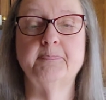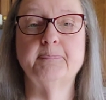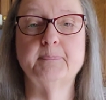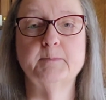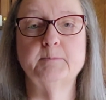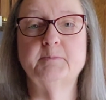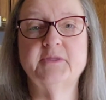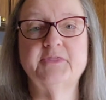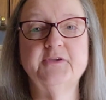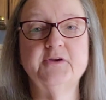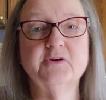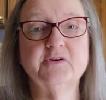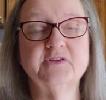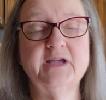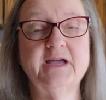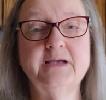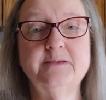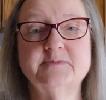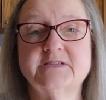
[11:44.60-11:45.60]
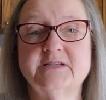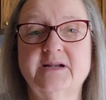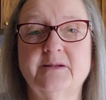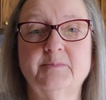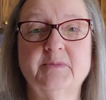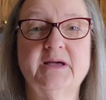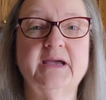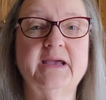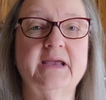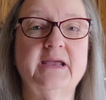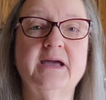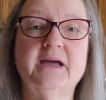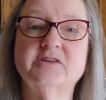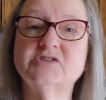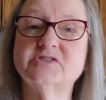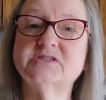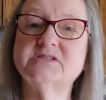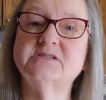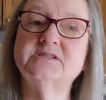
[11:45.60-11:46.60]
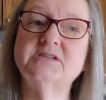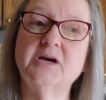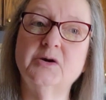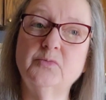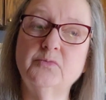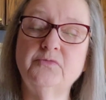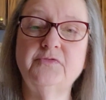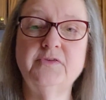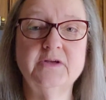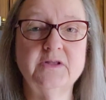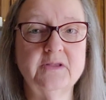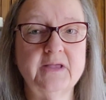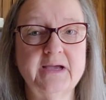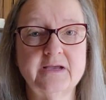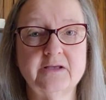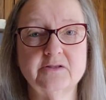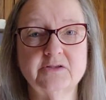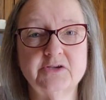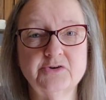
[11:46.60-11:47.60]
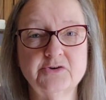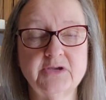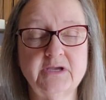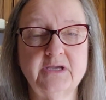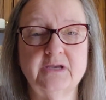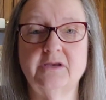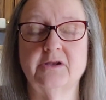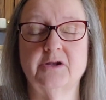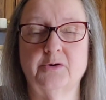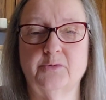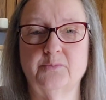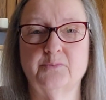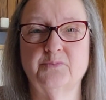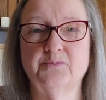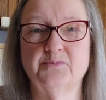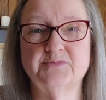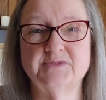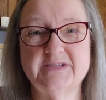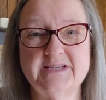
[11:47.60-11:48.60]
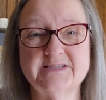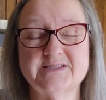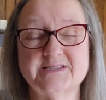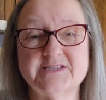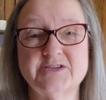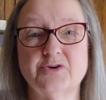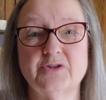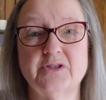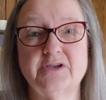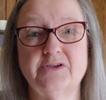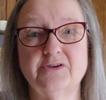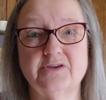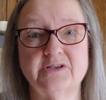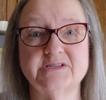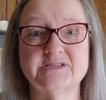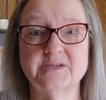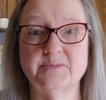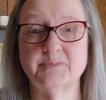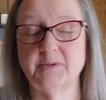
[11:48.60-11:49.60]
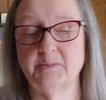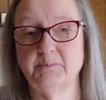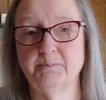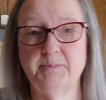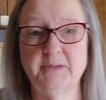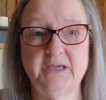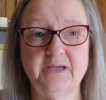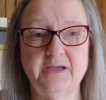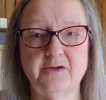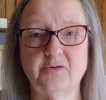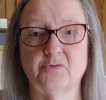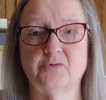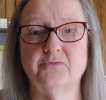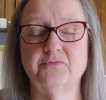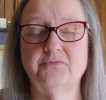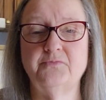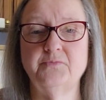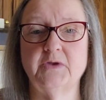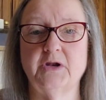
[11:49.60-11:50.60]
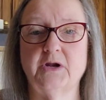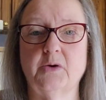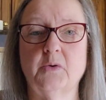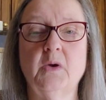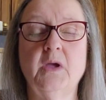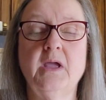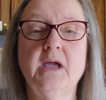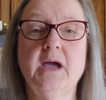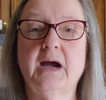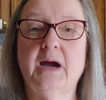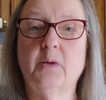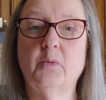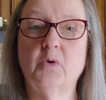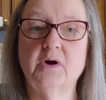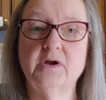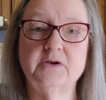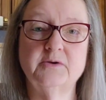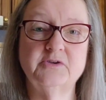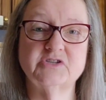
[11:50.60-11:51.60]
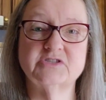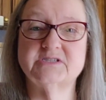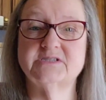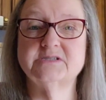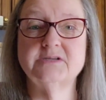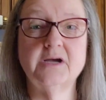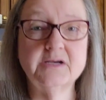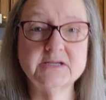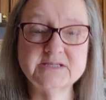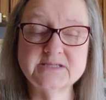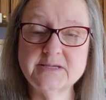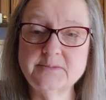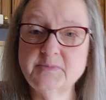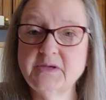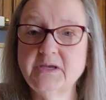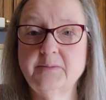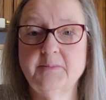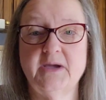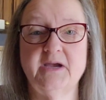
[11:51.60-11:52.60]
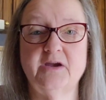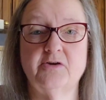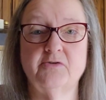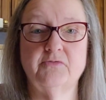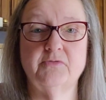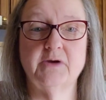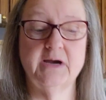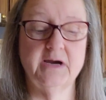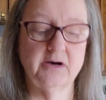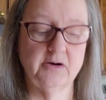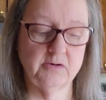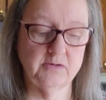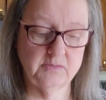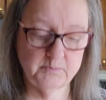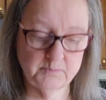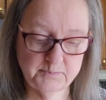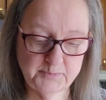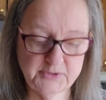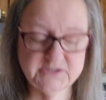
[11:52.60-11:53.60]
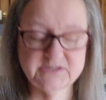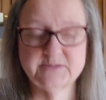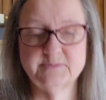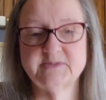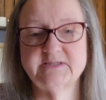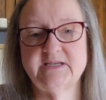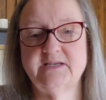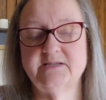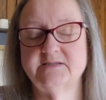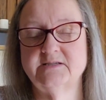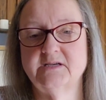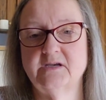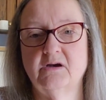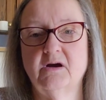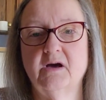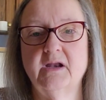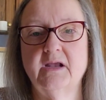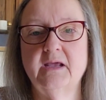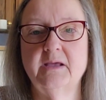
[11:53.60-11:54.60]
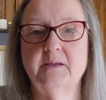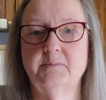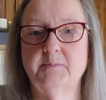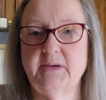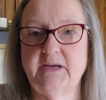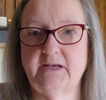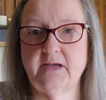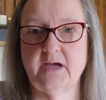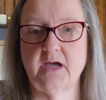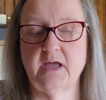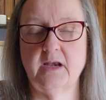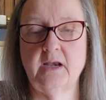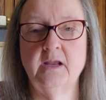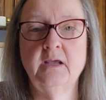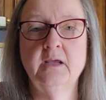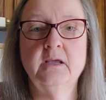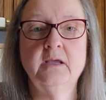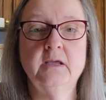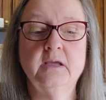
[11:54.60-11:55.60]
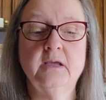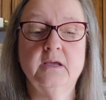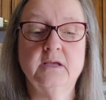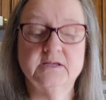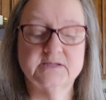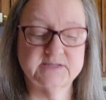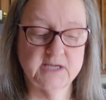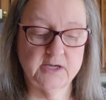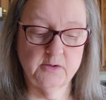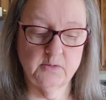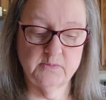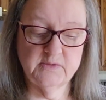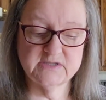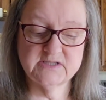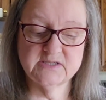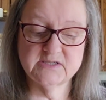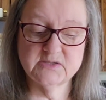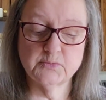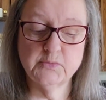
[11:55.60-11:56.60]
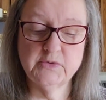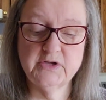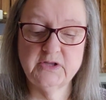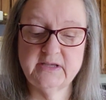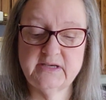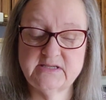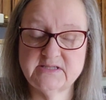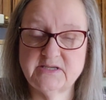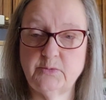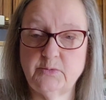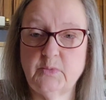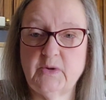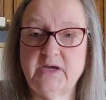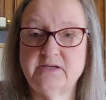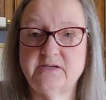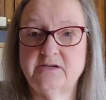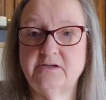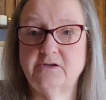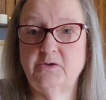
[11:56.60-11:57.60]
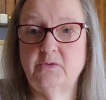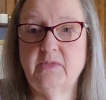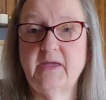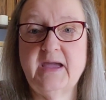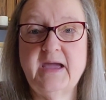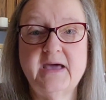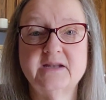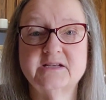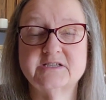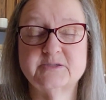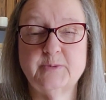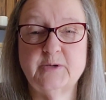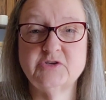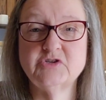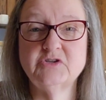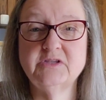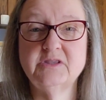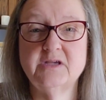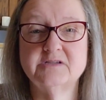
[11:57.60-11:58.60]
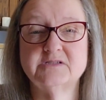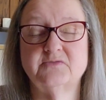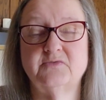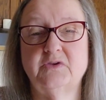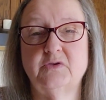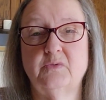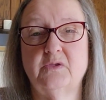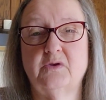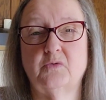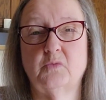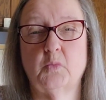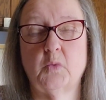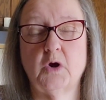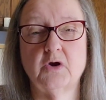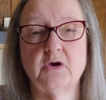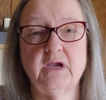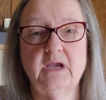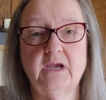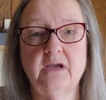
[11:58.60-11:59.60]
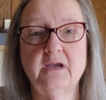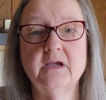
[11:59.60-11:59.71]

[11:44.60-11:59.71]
But there are times that I'm like, I just don't feel like cooking, you know, necessarily cooking something big, or, you know, I want to just toss something in my air fryer, put some seasoning on it, and be done. So this is a real easy way to do that, especially those of you that are working.